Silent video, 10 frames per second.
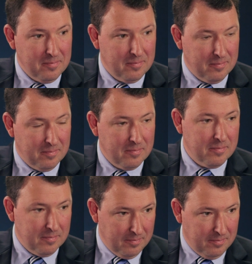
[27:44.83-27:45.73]
to kill
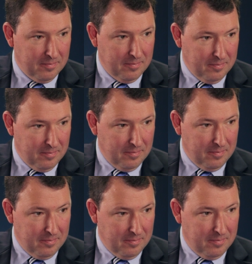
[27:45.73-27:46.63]
them in large
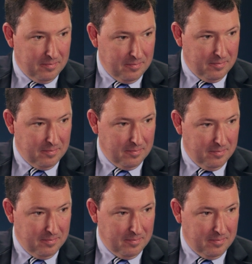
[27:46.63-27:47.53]
numbers or small
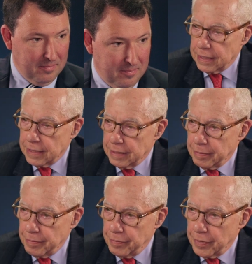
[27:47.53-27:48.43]
numbers.
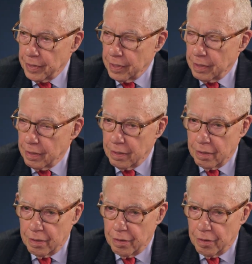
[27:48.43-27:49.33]
Um,
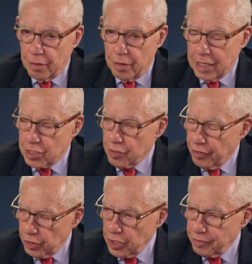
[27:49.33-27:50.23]
it's the
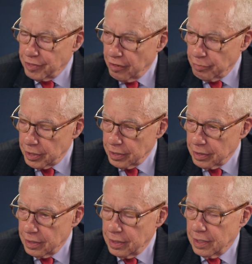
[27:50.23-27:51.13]
function of government
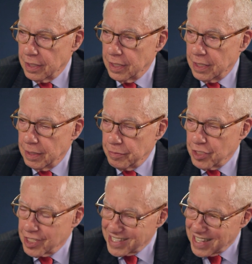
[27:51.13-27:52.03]
um,
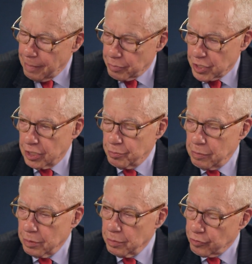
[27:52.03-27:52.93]
to stop such
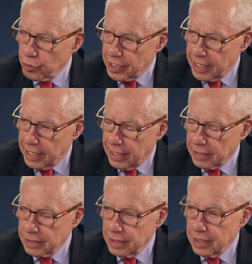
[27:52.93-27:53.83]
people before they
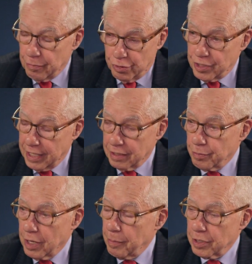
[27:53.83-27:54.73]
act and protect
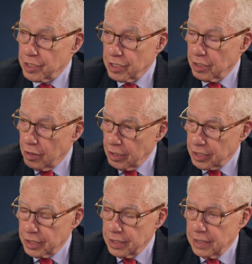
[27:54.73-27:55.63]
the populace at large.